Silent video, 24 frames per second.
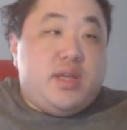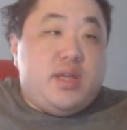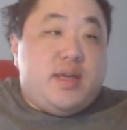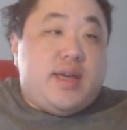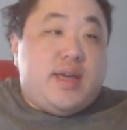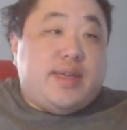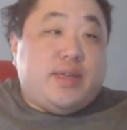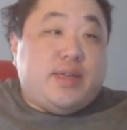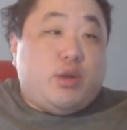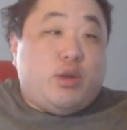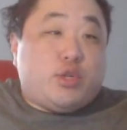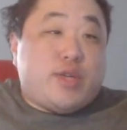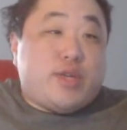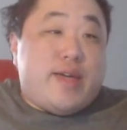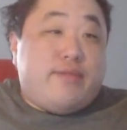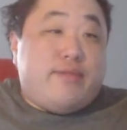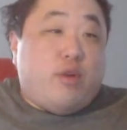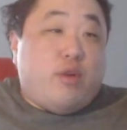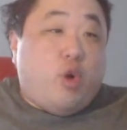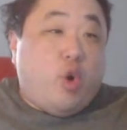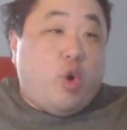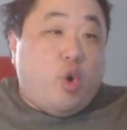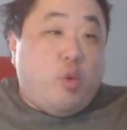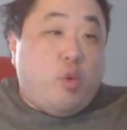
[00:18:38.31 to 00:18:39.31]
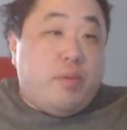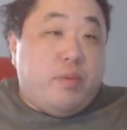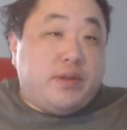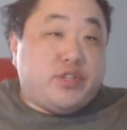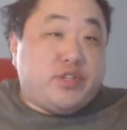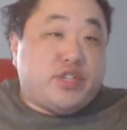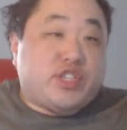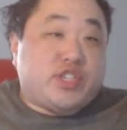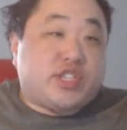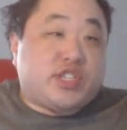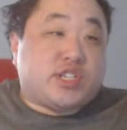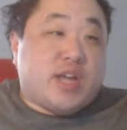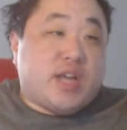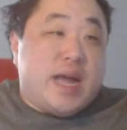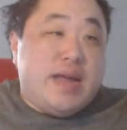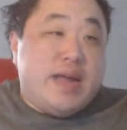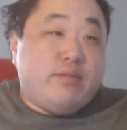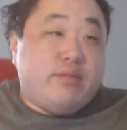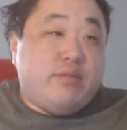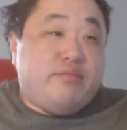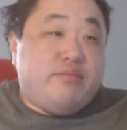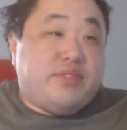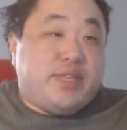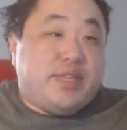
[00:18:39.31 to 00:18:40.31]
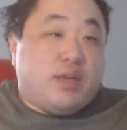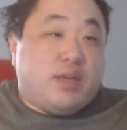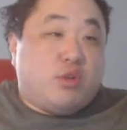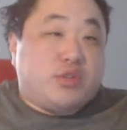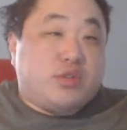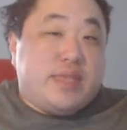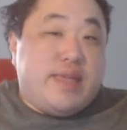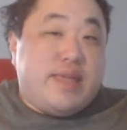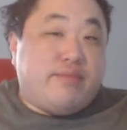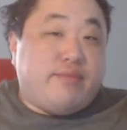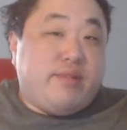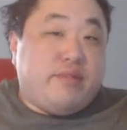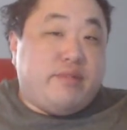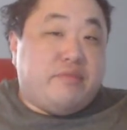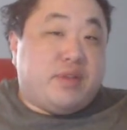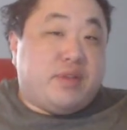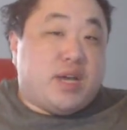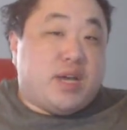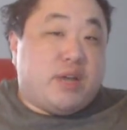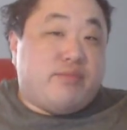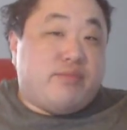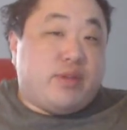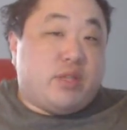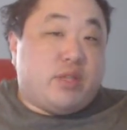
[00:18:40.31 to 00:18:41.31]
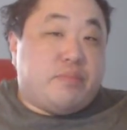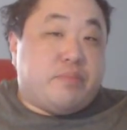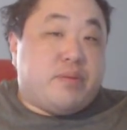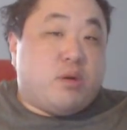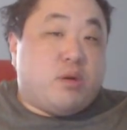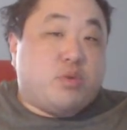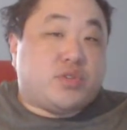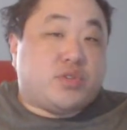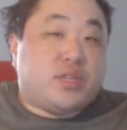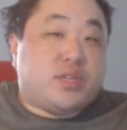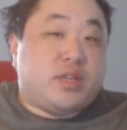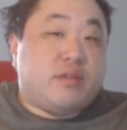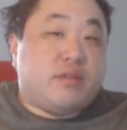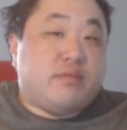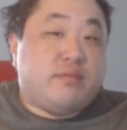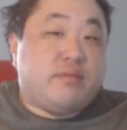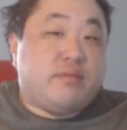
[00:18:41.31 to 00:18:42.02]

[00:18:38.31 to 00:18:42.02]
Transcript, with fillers: And I also have a whole bunch of Skyrim videos I never even got around to posting.